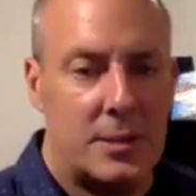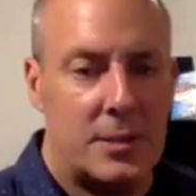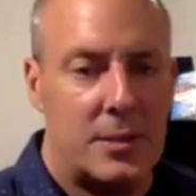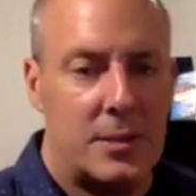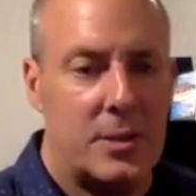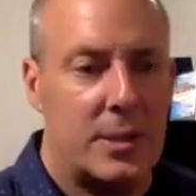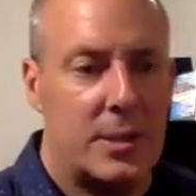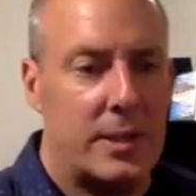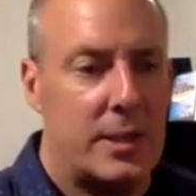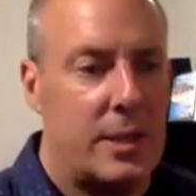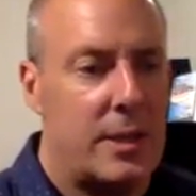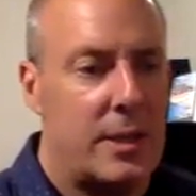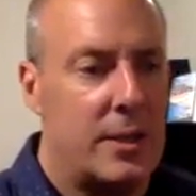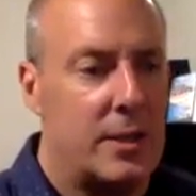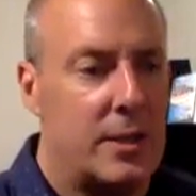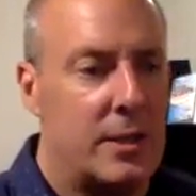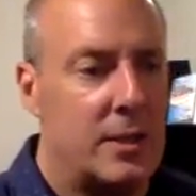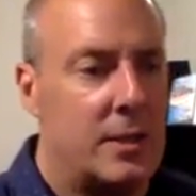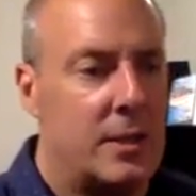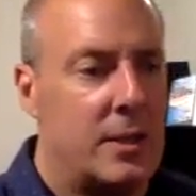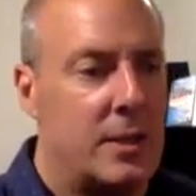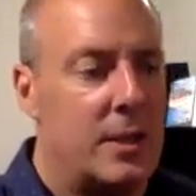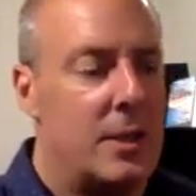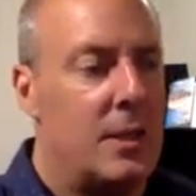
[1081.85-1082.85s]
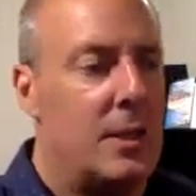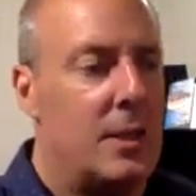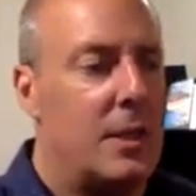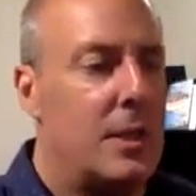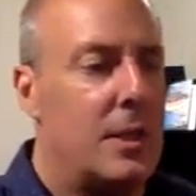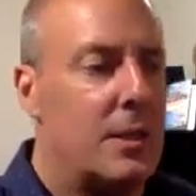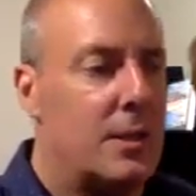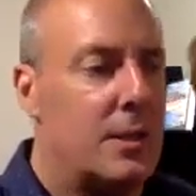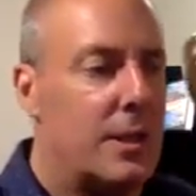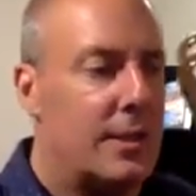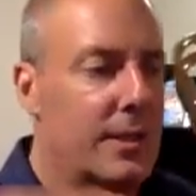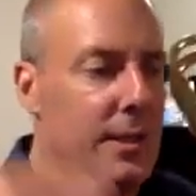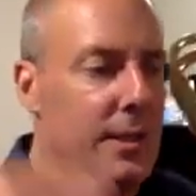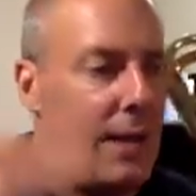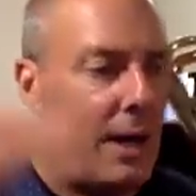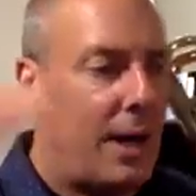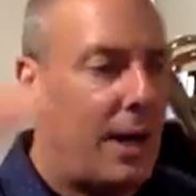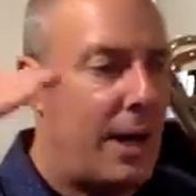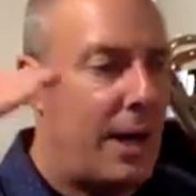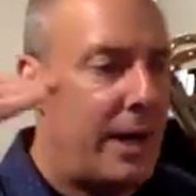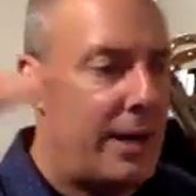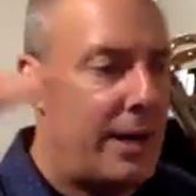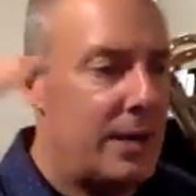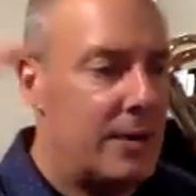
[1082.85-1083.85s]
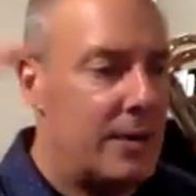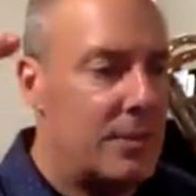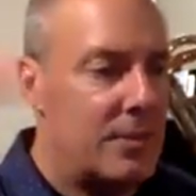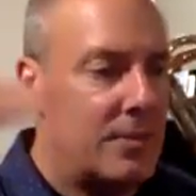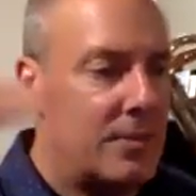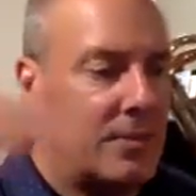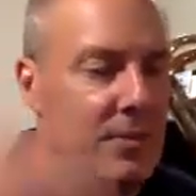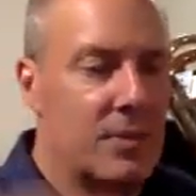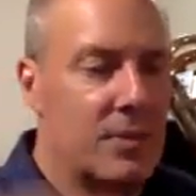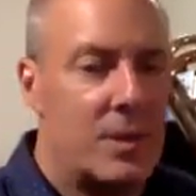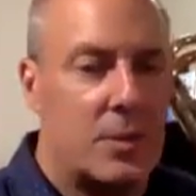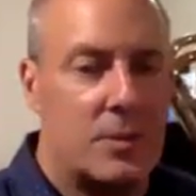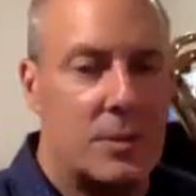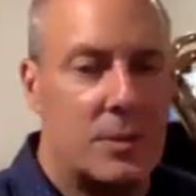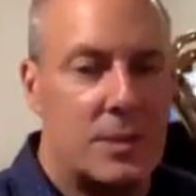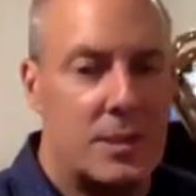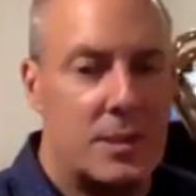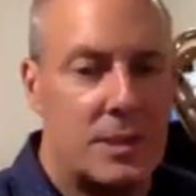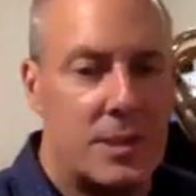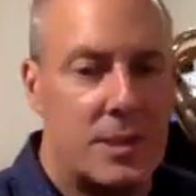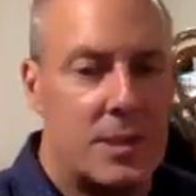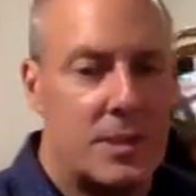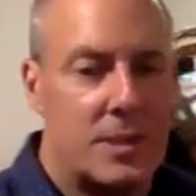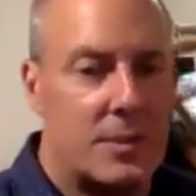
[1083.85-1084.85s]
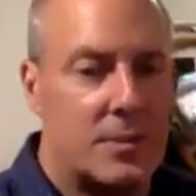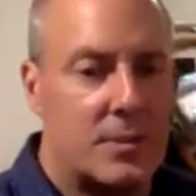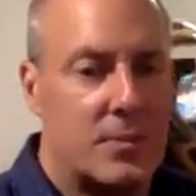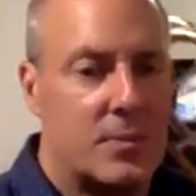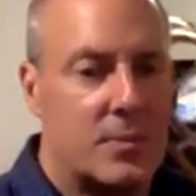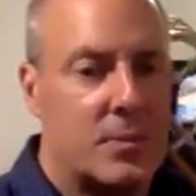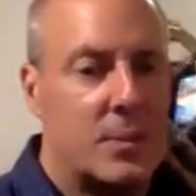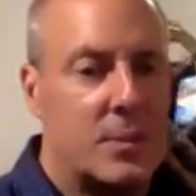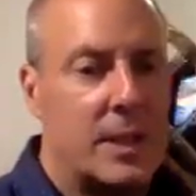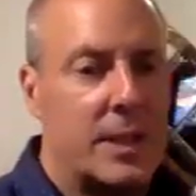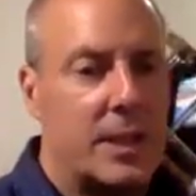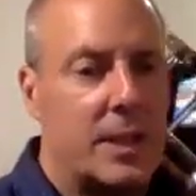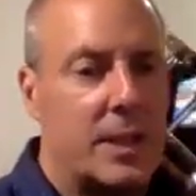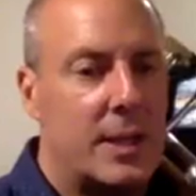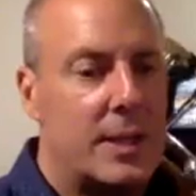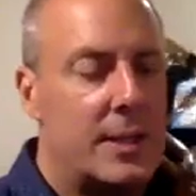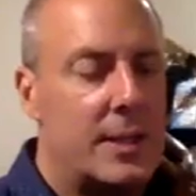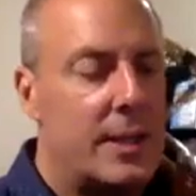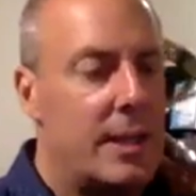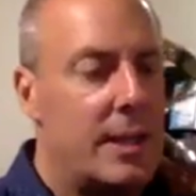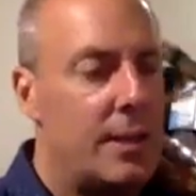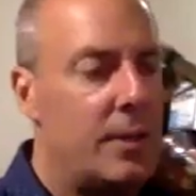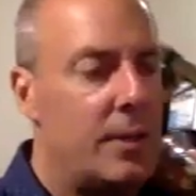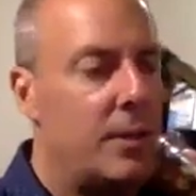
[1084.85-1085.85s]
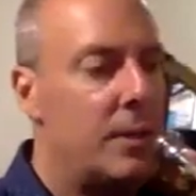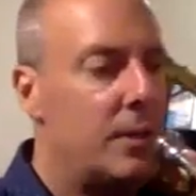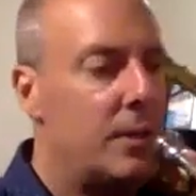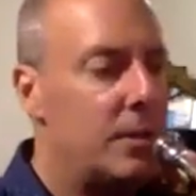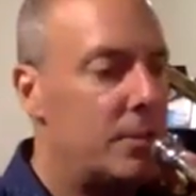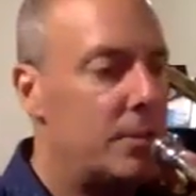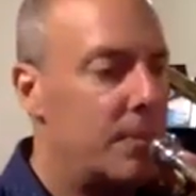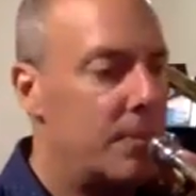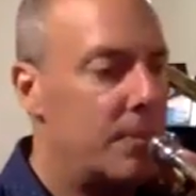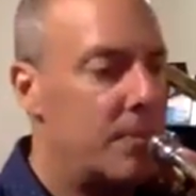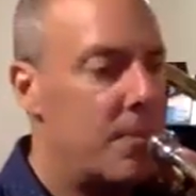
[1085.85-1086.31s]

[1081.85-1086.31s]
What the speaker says: You can hear a lot of the higher frequencies ringing in that note.